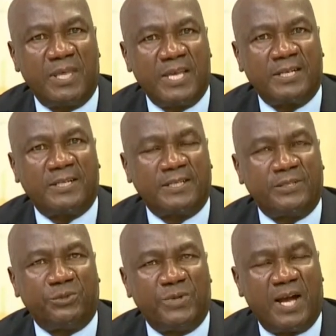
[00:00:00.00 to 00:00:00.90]
think
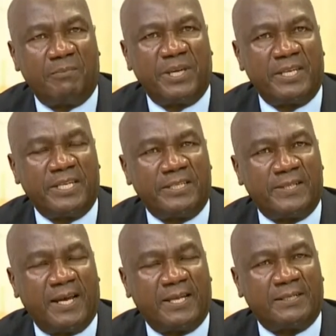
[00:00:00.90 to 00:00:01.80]
should happen
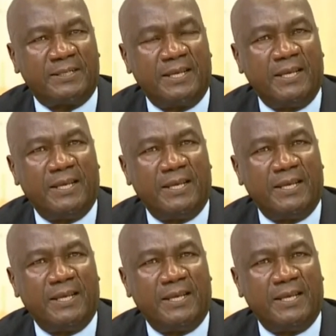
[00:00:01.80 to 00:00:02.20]
is that